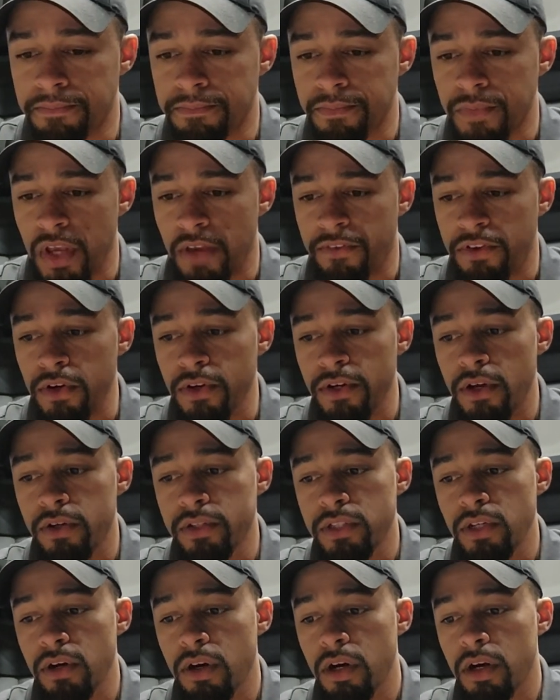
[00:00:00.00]
If you're an
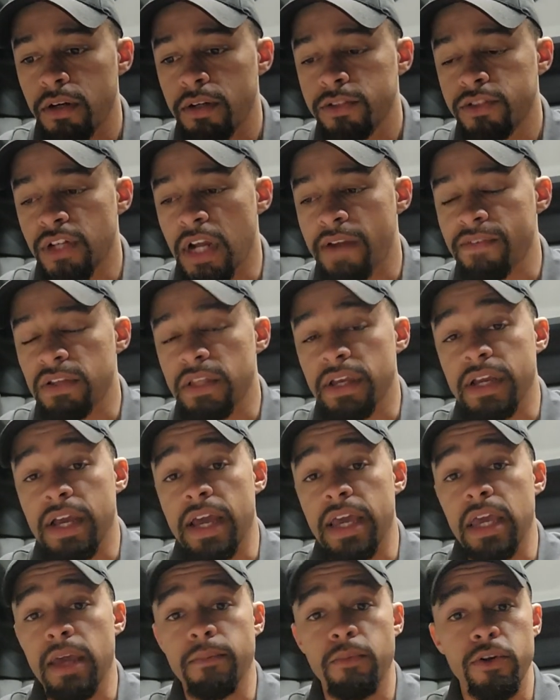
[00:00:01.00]
OTR driver like I
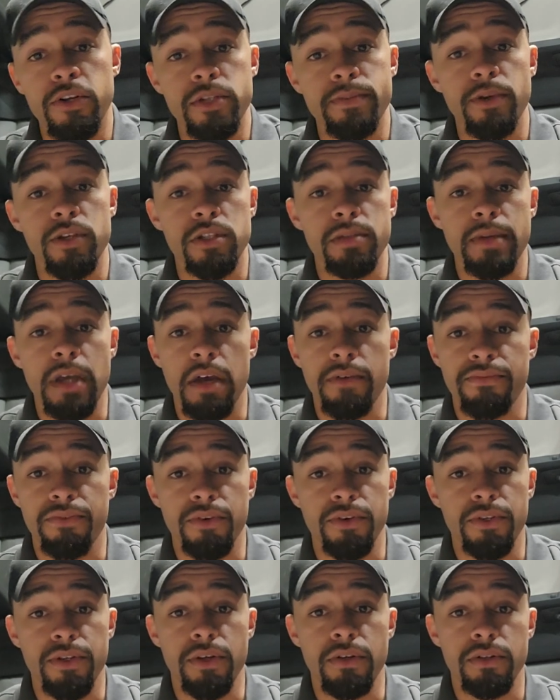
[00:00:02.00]
am, where you're supposed to be out for
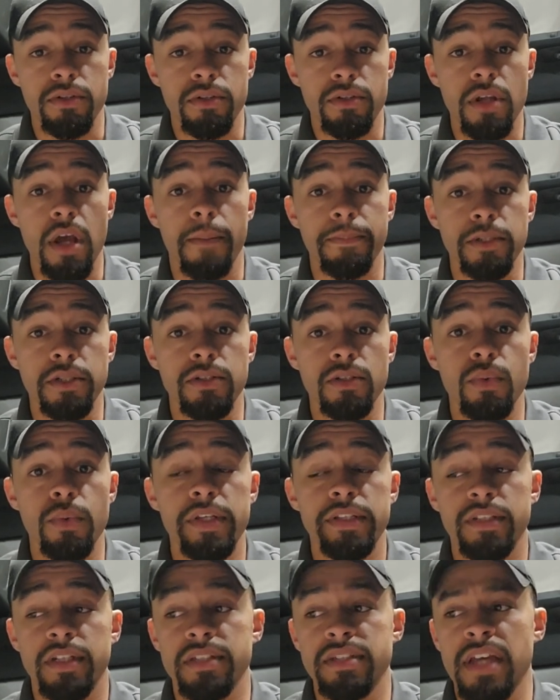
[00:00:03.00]
up to 2
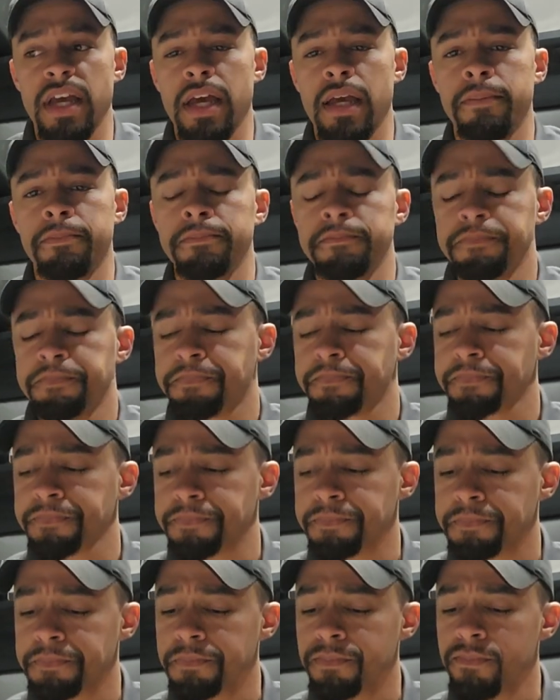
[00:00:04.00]
weeks at a time,
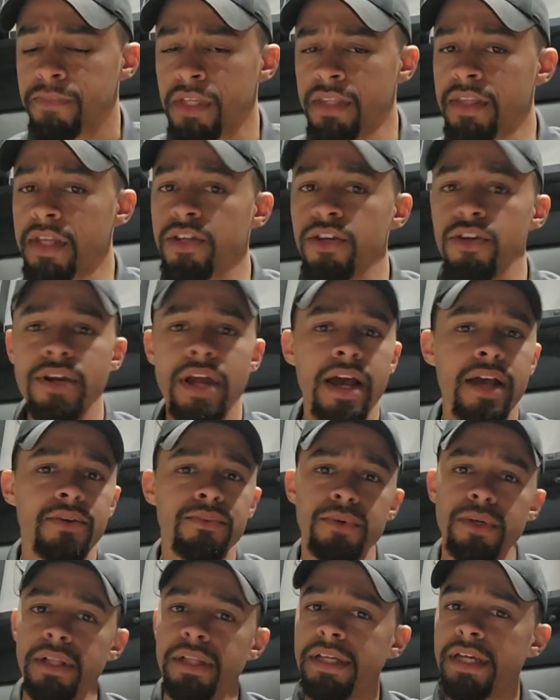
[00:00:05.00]
then you're not
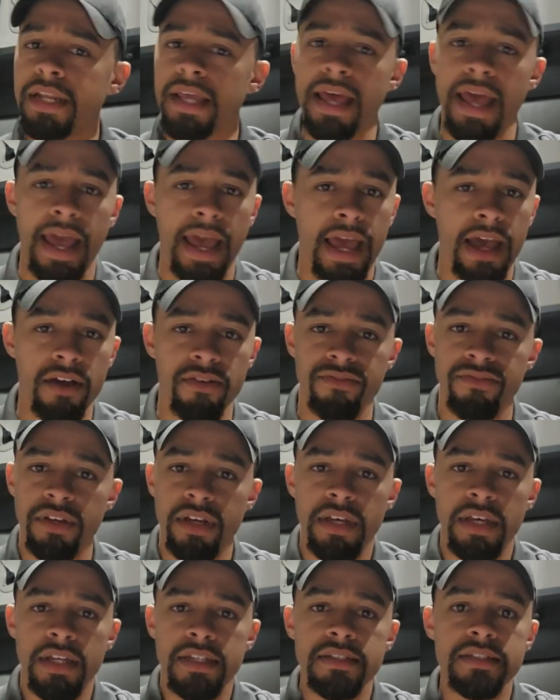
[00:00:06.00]
really going to have
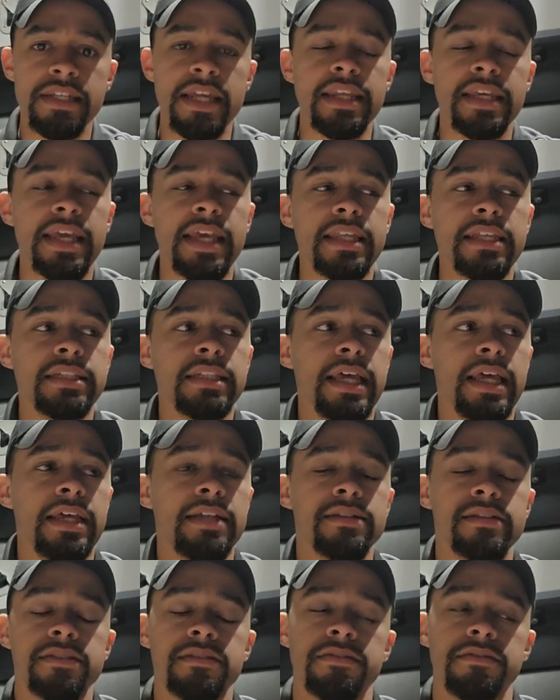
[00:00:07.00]
dedicated
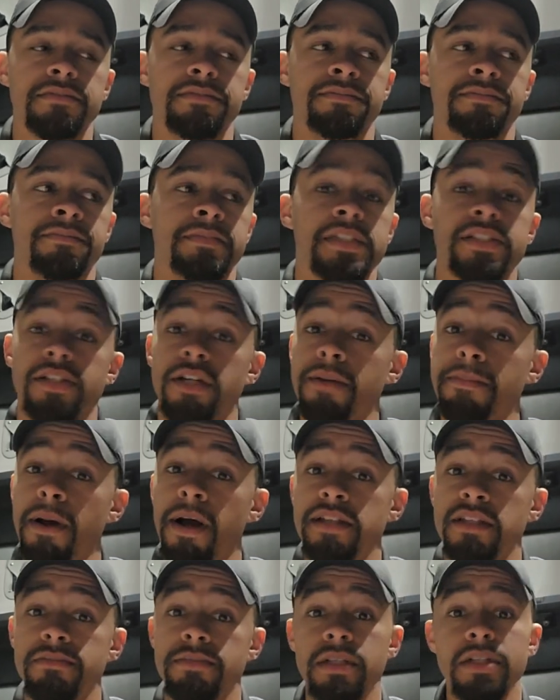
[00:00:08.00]
lanes. Is there a
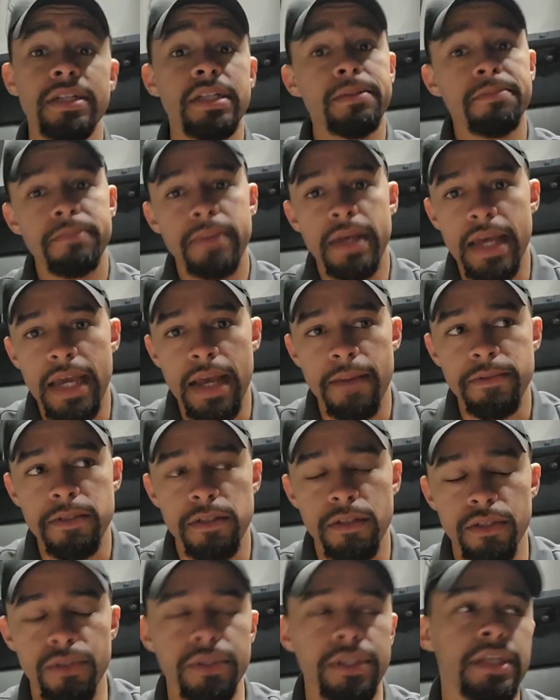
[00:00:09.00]
possibility?
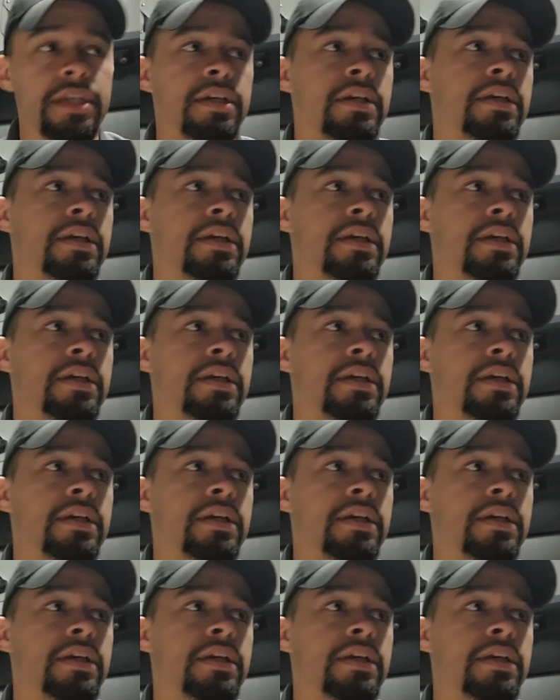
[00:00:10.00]
Absolutely.